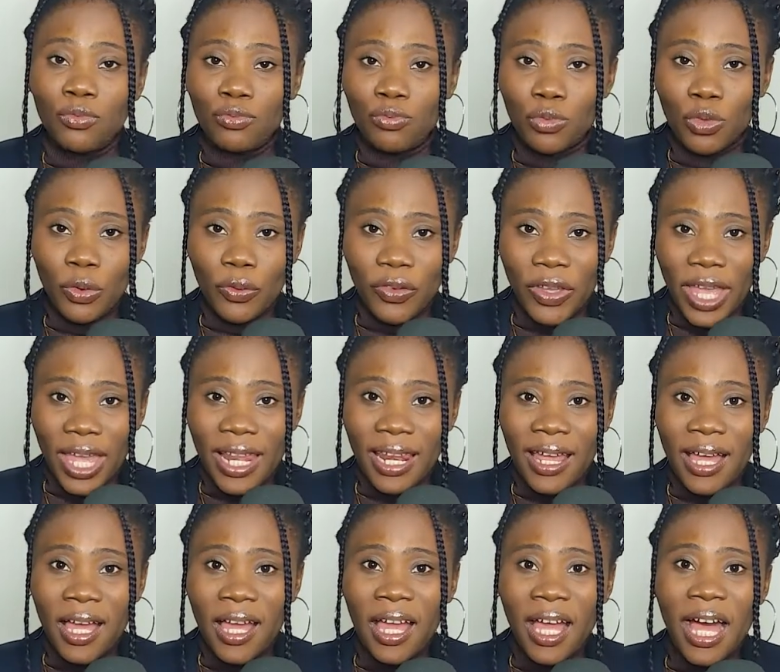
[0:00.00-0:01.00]

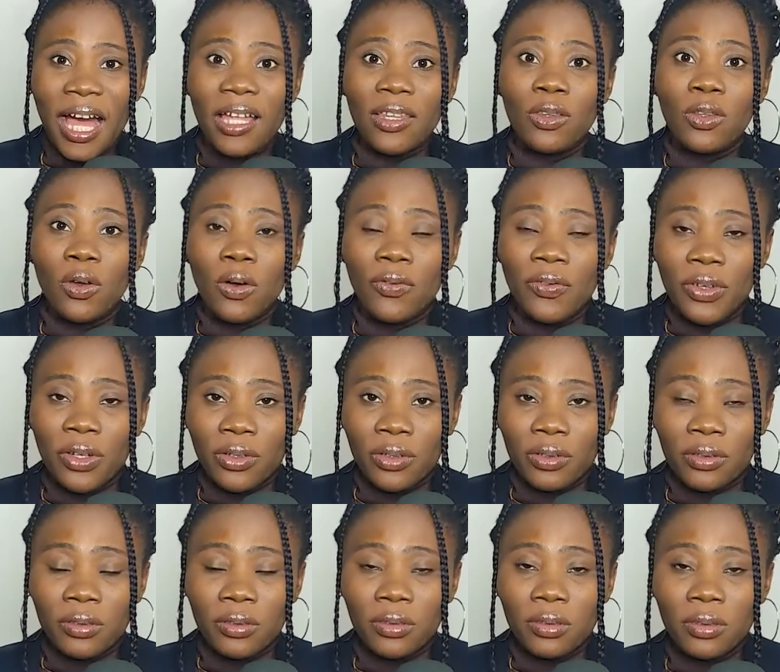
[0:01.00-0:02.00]
Novella and
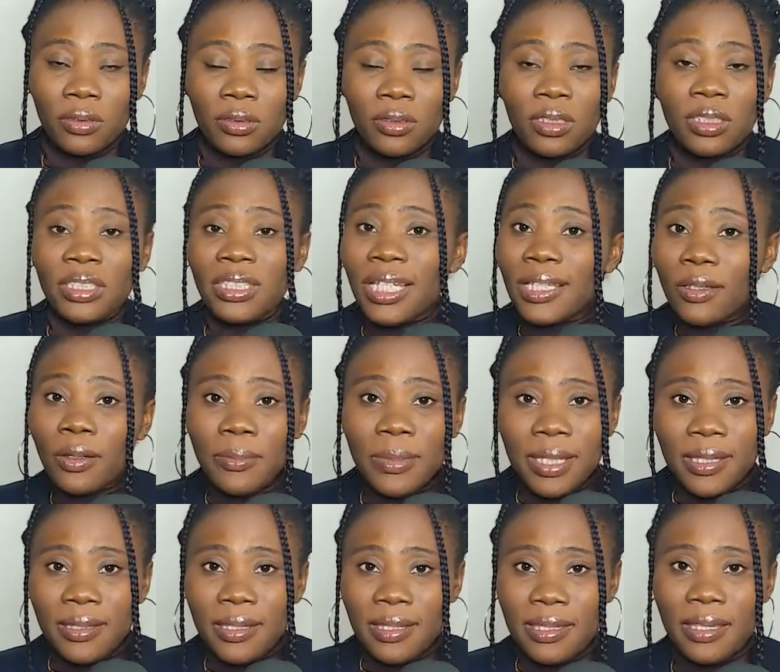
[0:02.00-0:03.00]
novel. They don't
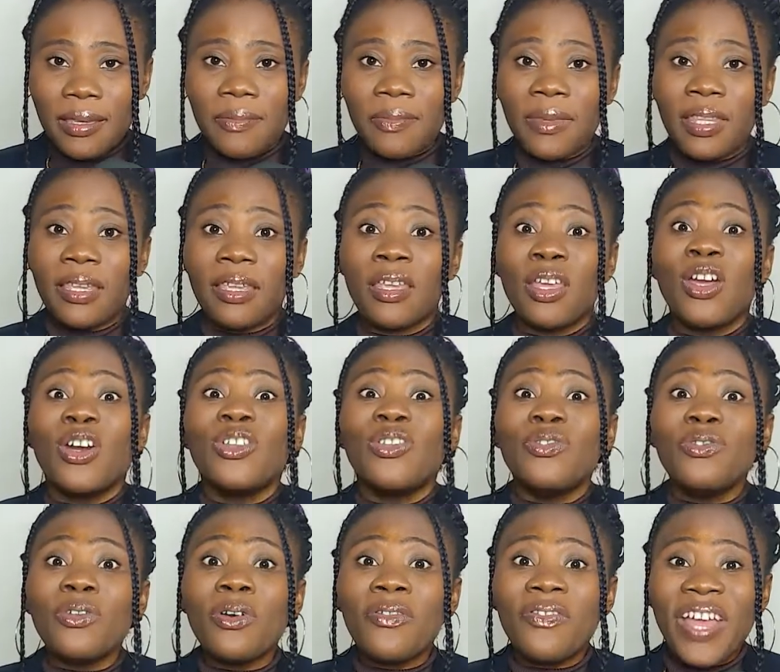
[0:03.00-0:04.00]
mean the same thing.
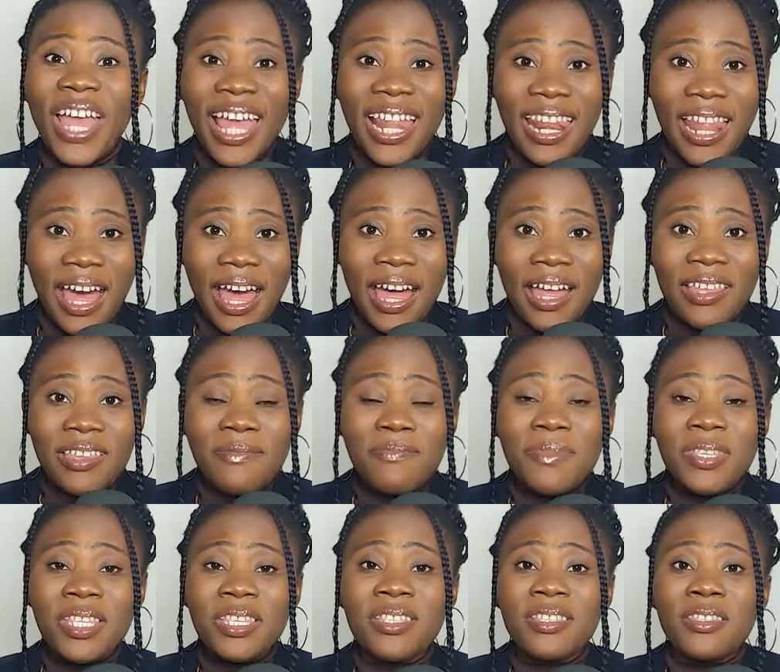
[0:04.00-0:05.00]
Novella, it
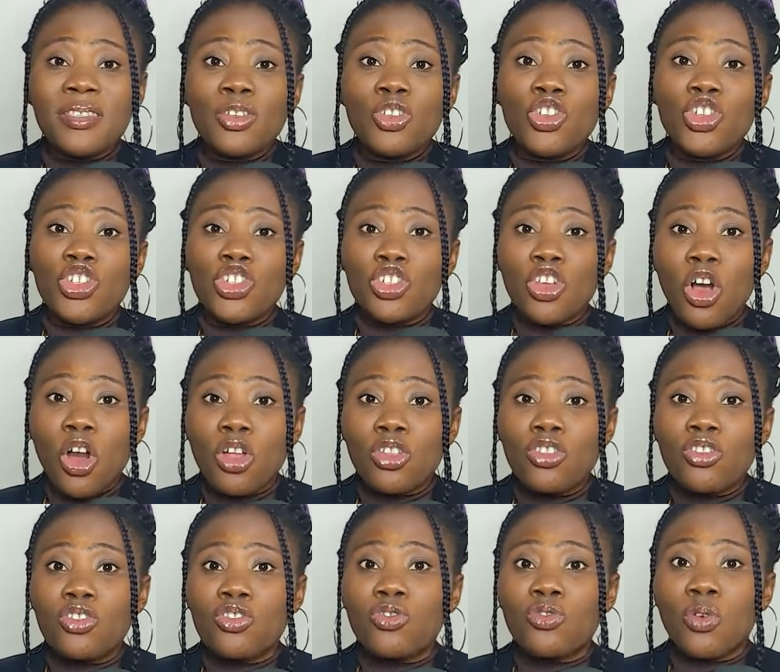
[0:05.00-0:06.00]
means short
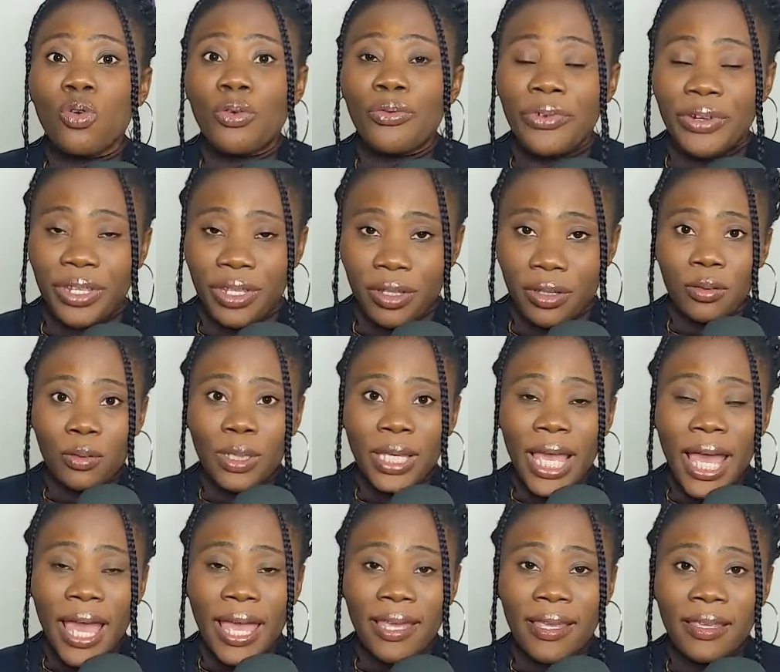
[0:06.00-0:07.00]
story.
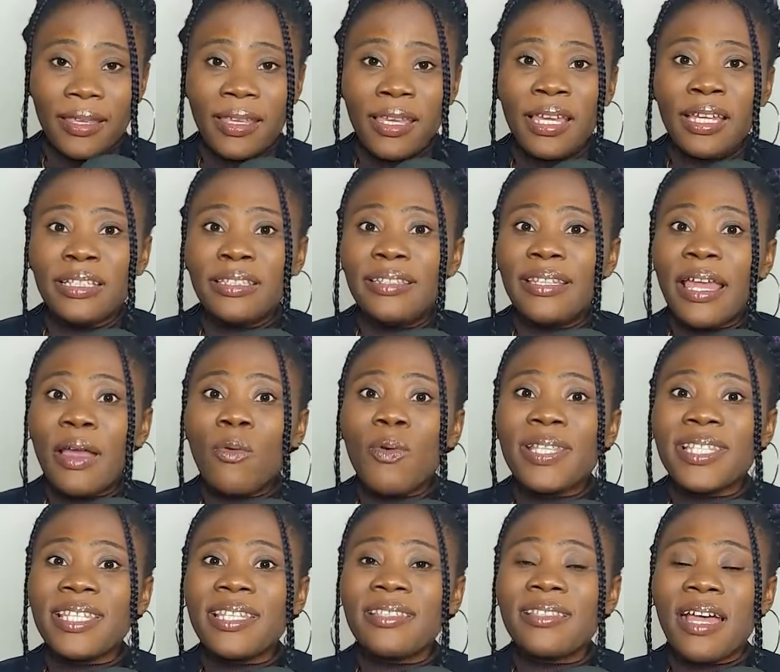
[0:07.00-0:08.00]
Okay? Then
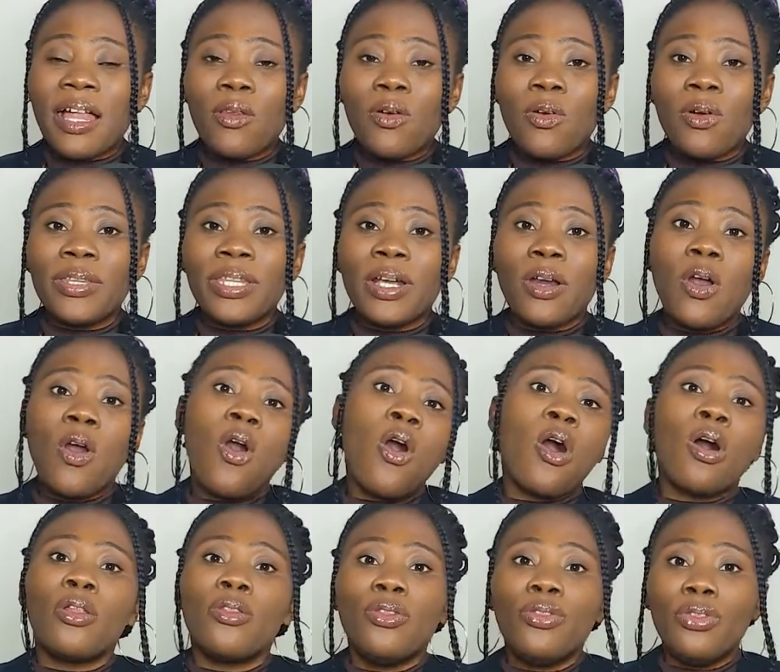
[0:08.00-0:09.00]
what in Italo can they
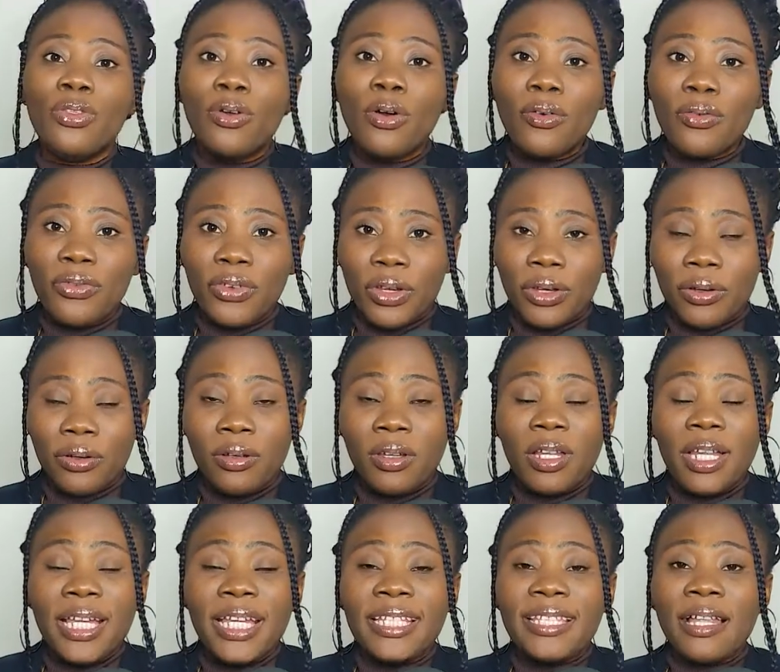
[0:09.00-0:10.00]
call novel?
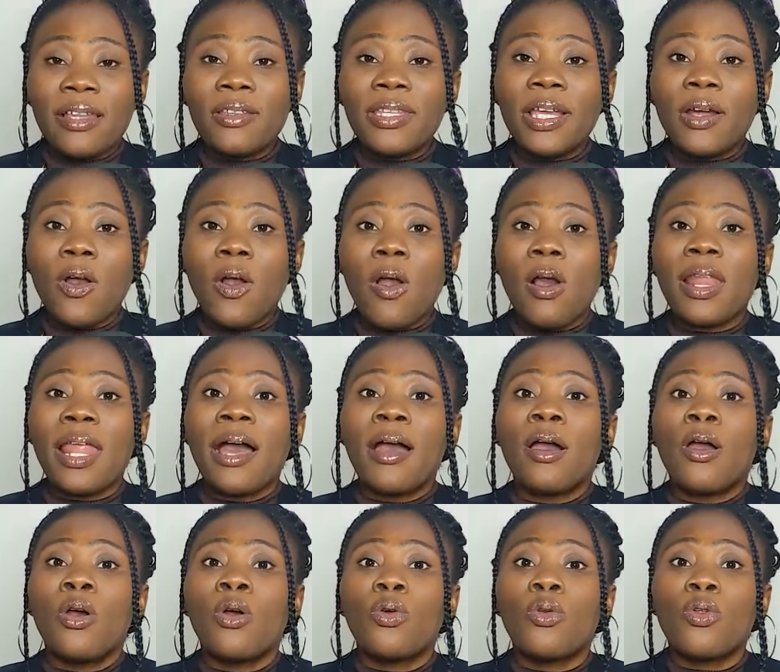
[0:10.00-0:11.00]
Italo they call it
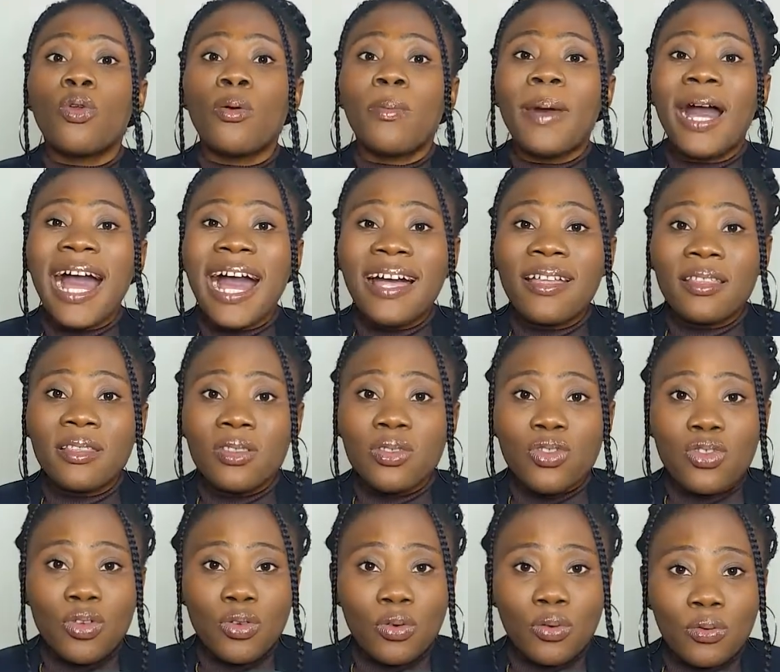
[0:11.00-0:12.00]

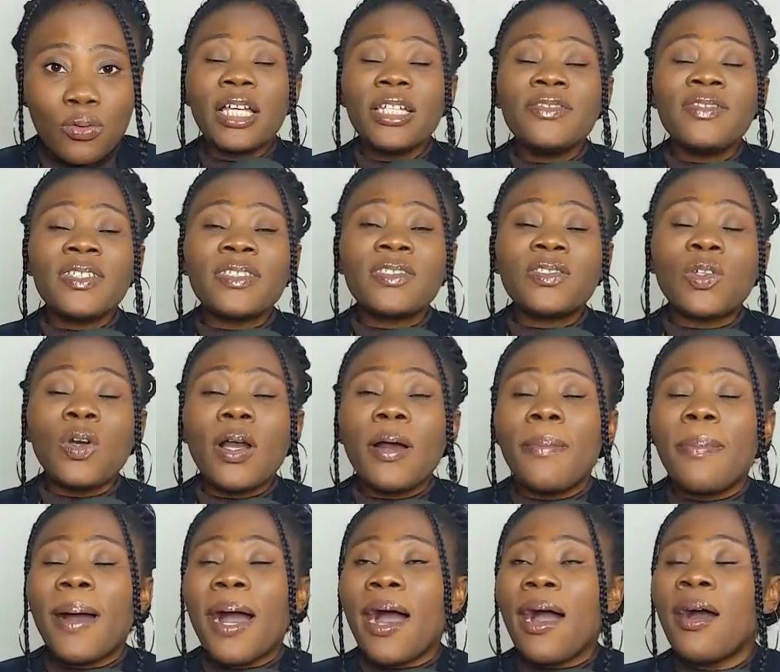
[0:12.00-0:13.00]
romanzo. If they talk
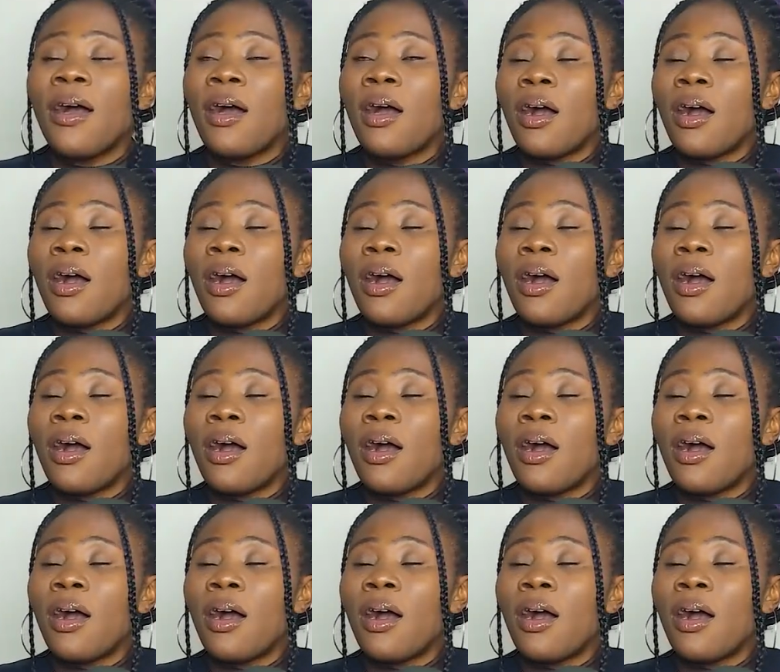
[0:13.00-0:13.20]
about